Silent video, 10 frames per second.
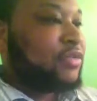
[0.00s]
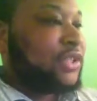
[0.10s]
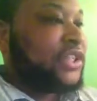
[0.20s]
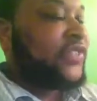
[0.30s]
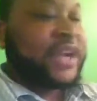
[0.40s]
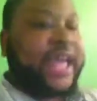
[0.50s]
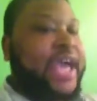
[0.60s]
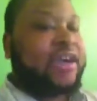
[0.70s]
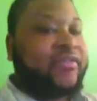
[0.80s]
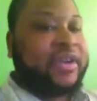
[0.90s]
just for the
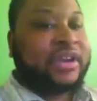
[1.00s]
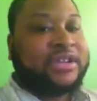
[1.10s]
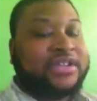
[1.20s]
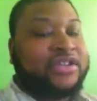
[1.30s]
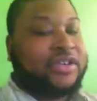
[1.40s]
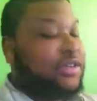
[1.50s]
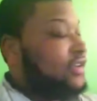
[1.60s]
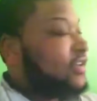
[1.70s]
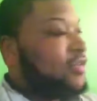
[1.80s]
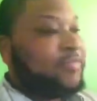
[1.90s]
heck of it. Because,
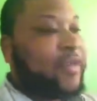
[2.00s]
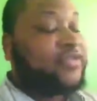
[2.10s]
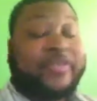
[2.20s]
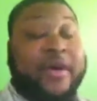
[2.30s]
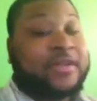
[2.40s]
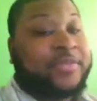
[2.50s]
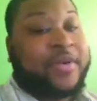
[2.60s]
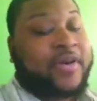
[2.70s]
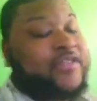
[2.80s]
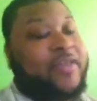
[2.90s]
most of
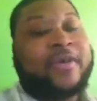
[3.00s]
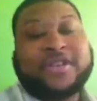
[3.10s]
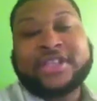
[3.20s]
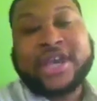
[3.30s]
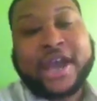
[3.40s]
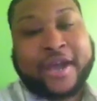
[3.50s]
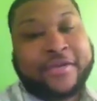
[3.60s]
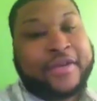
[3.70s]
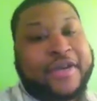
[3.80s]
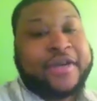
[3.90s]
the
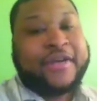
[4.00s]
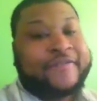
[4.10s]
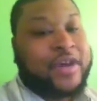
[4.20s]
time,